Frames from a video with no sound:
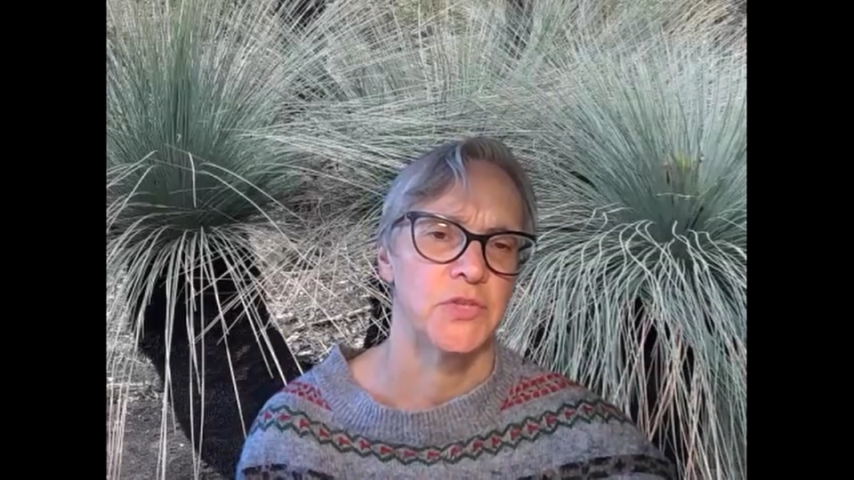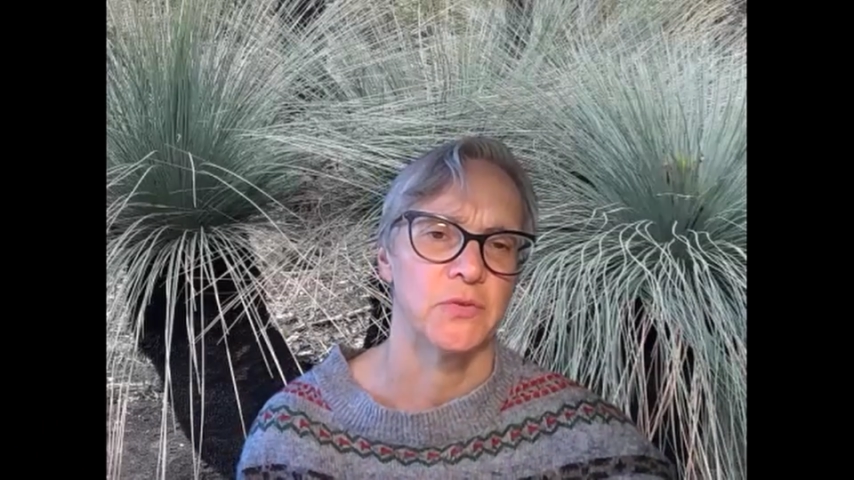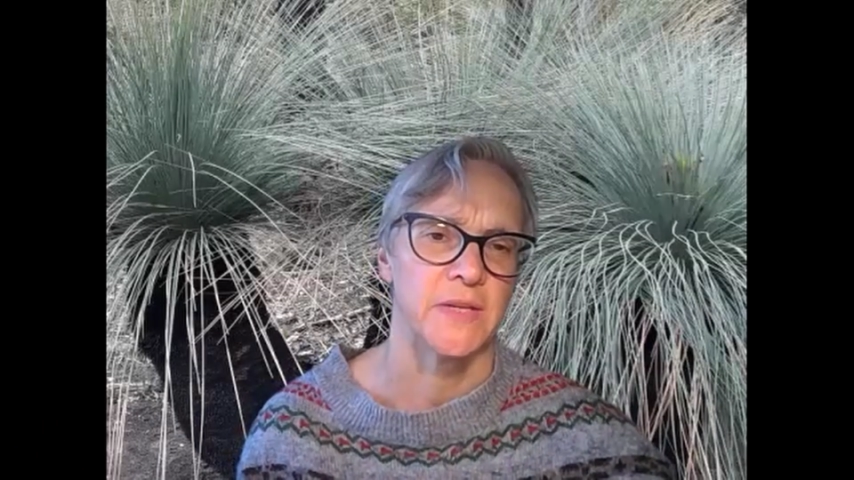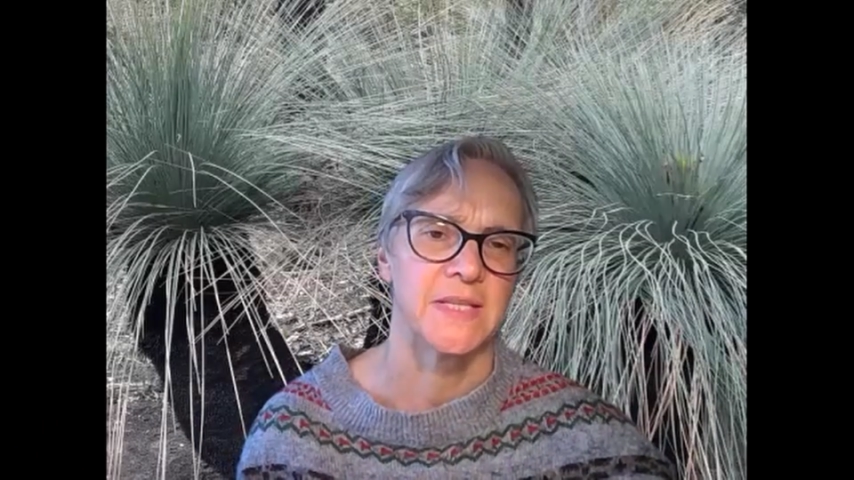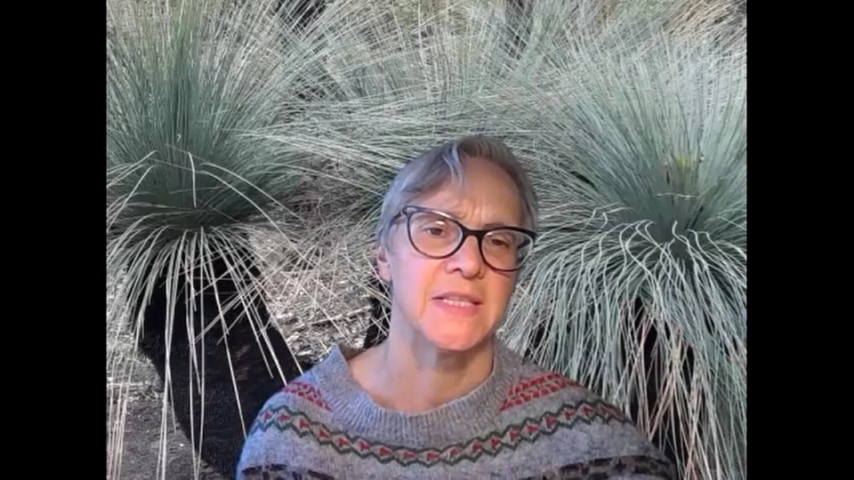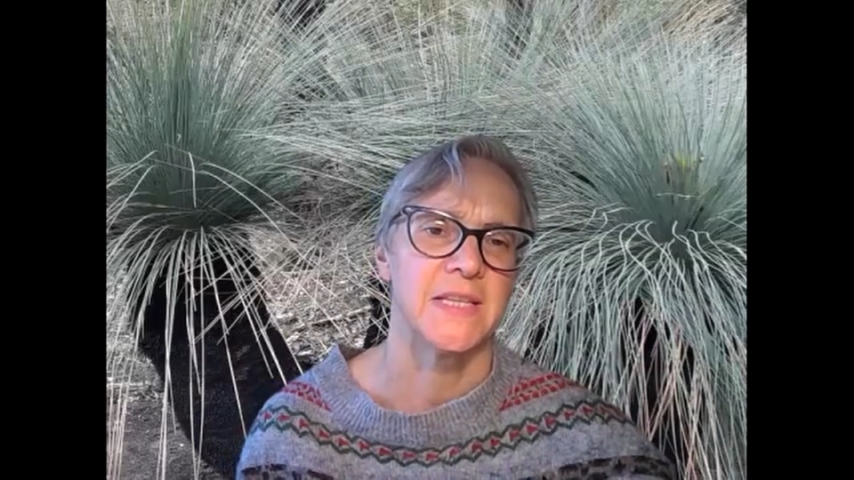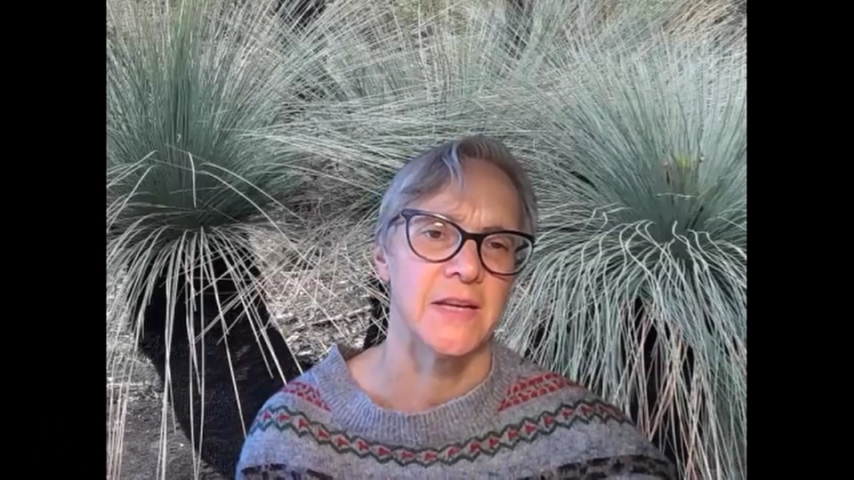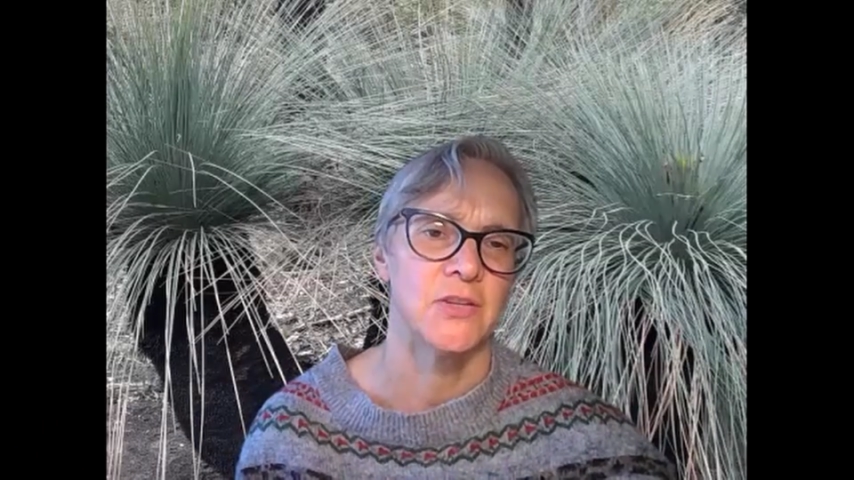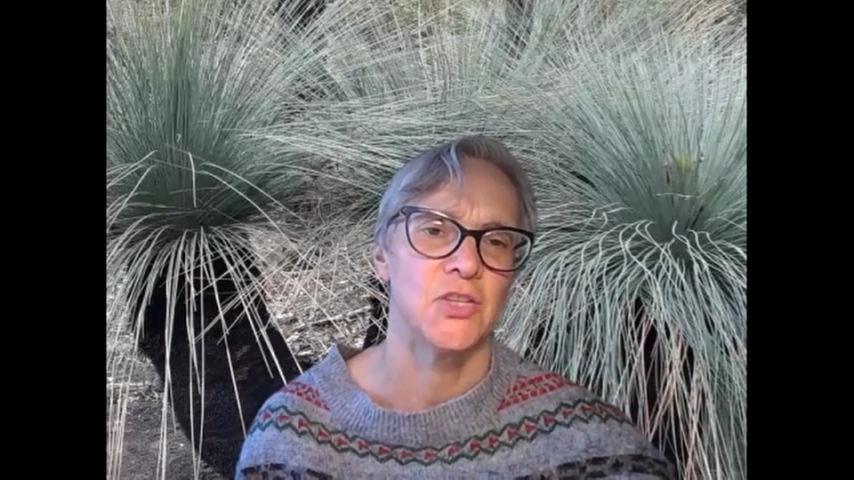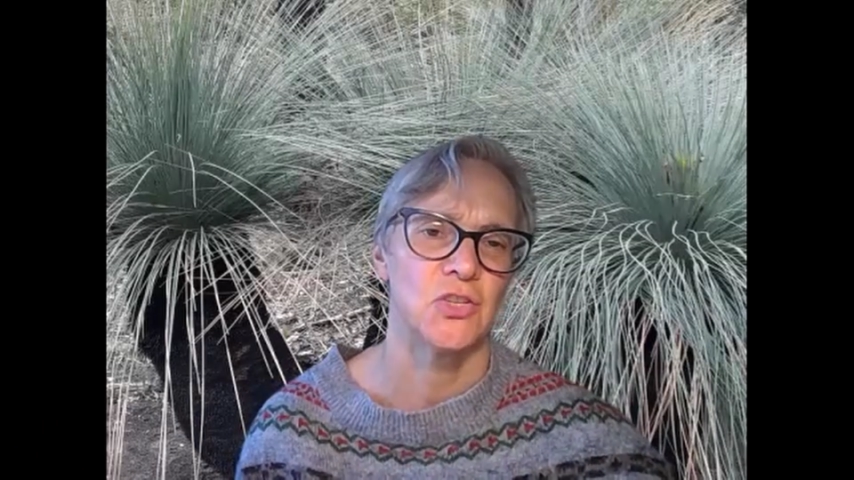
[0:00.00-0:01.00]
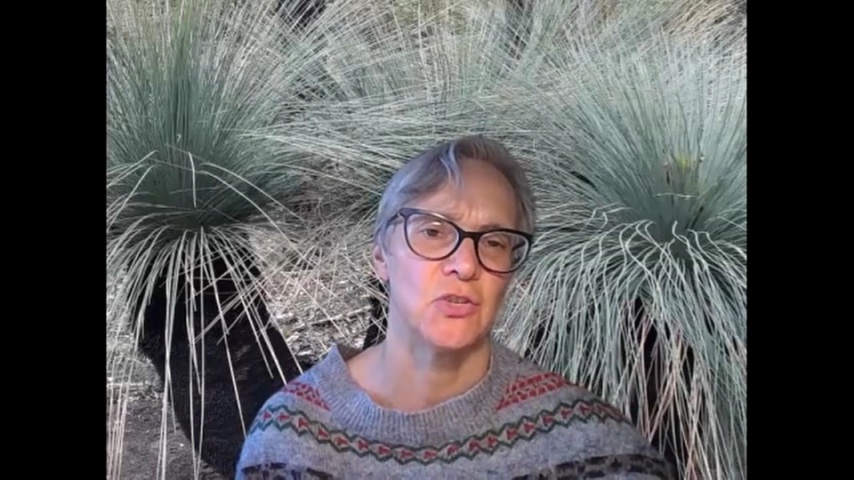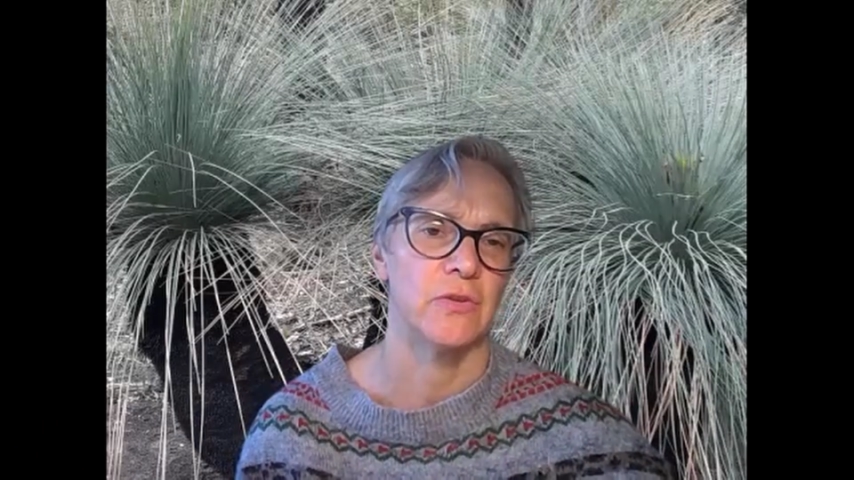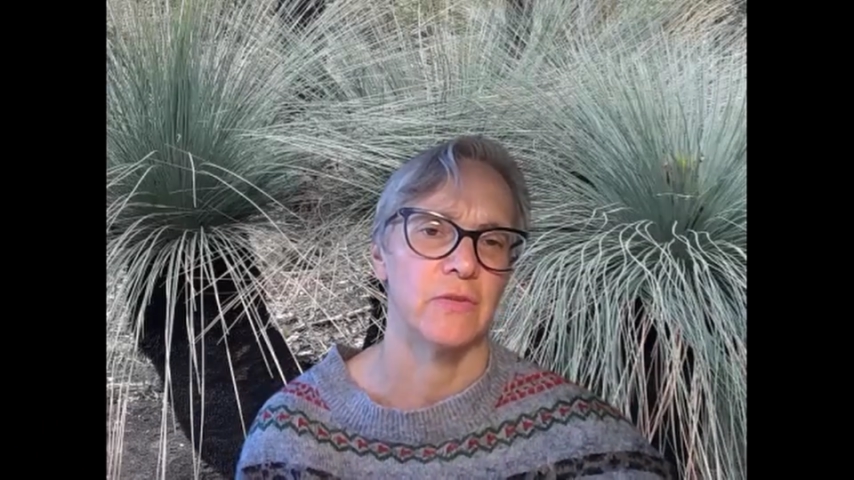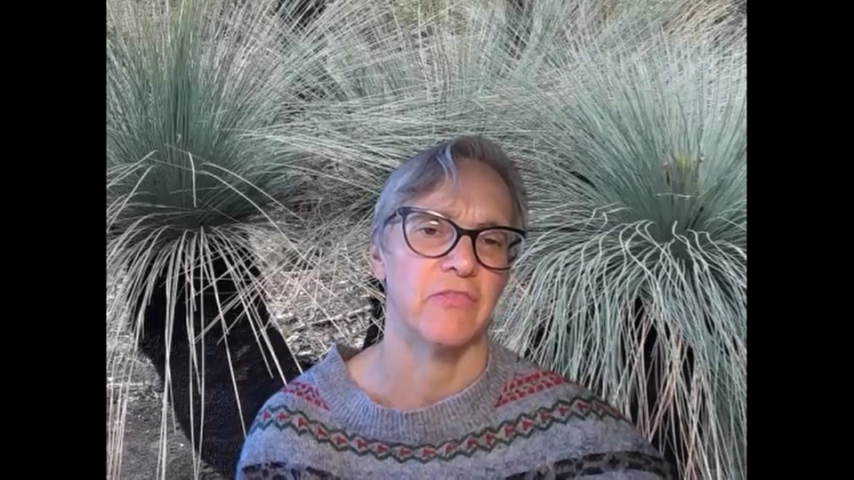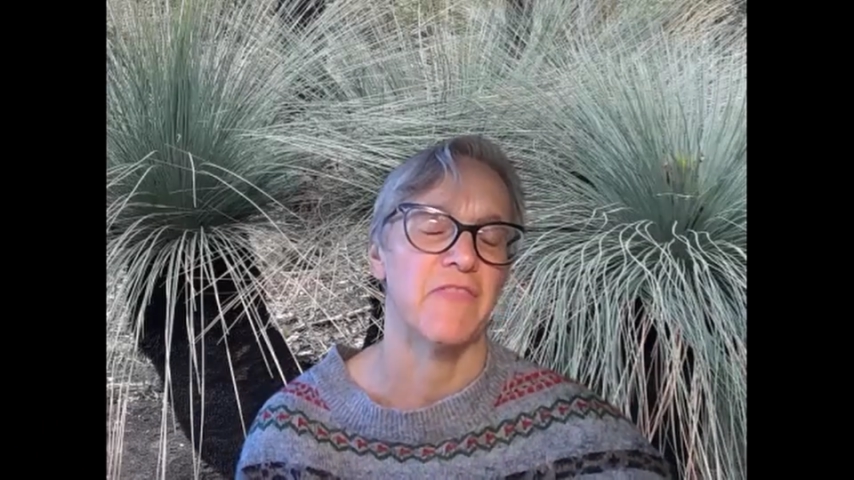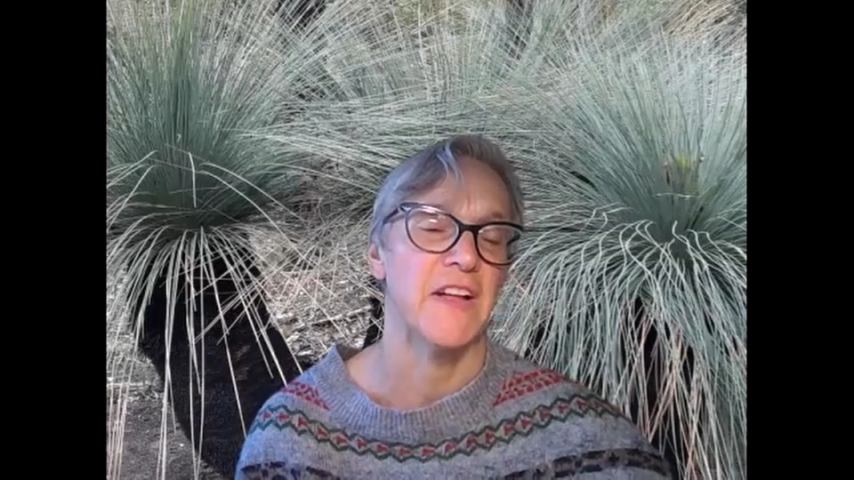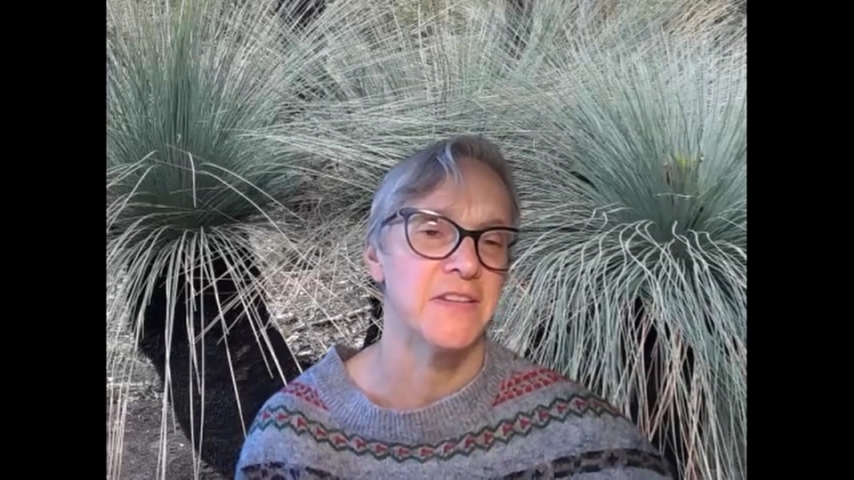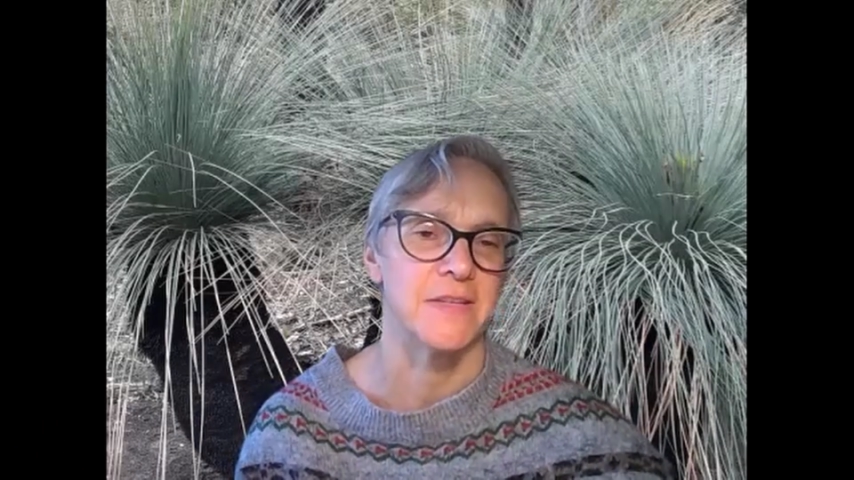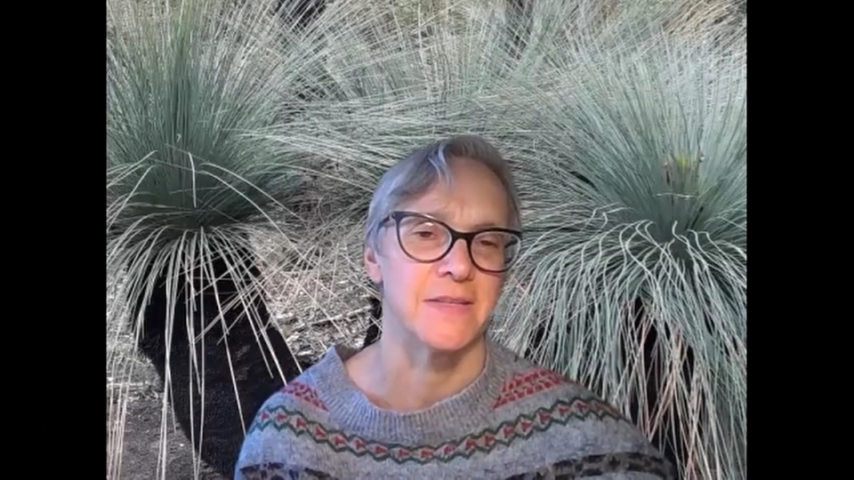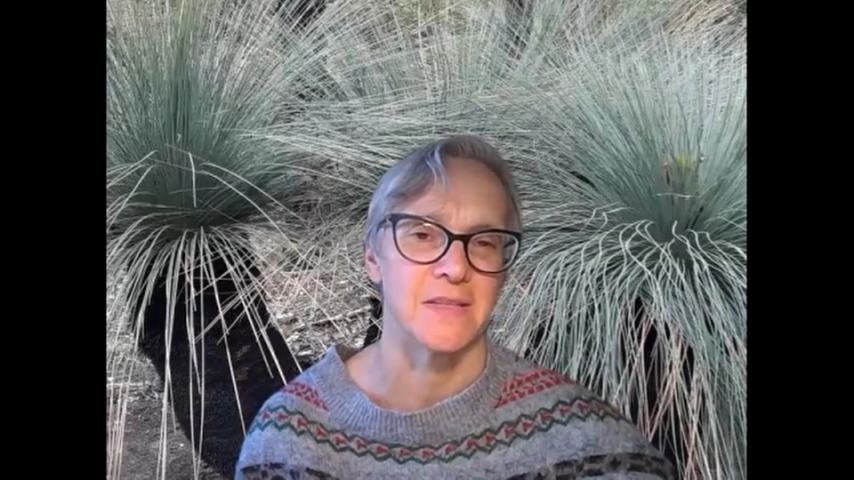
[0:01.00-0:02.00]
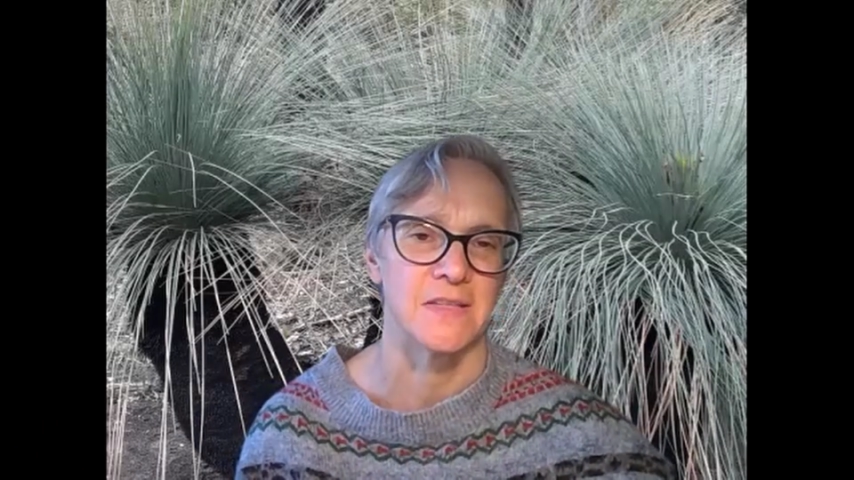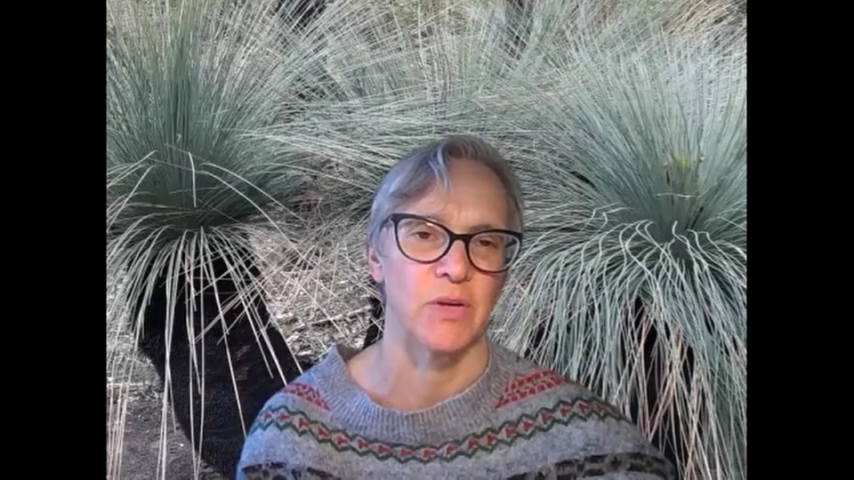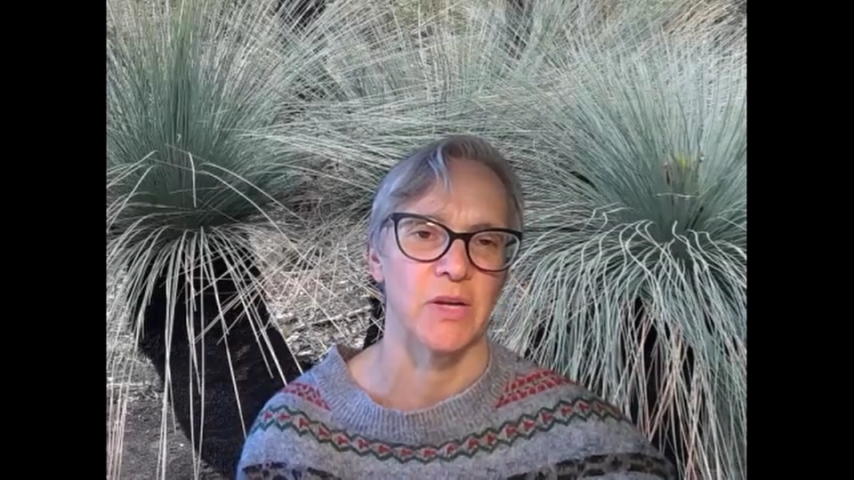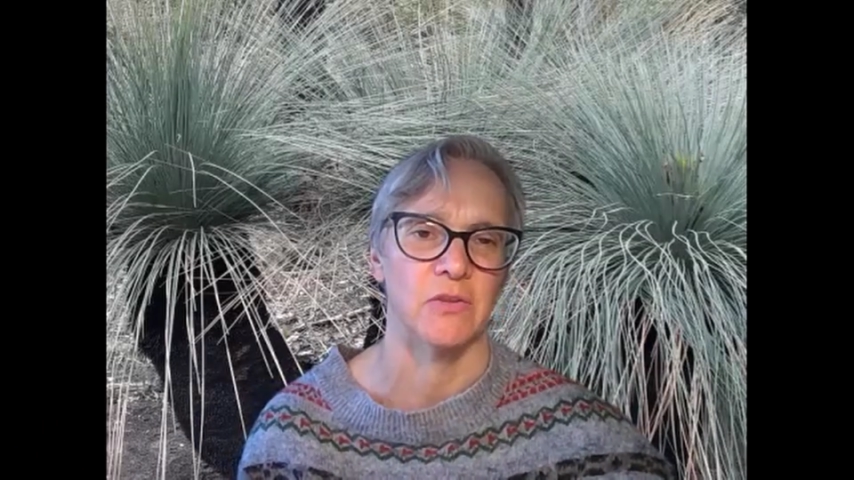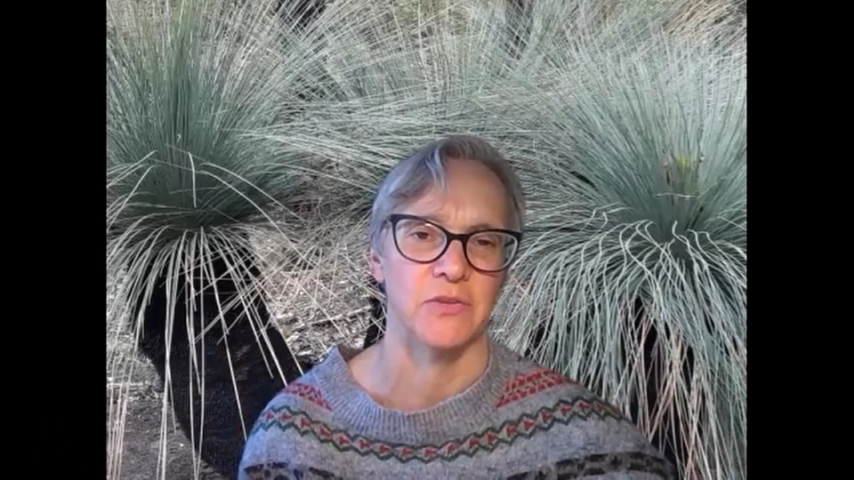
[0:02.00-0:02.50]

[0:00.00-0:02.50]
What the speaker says: to extend to funders as well,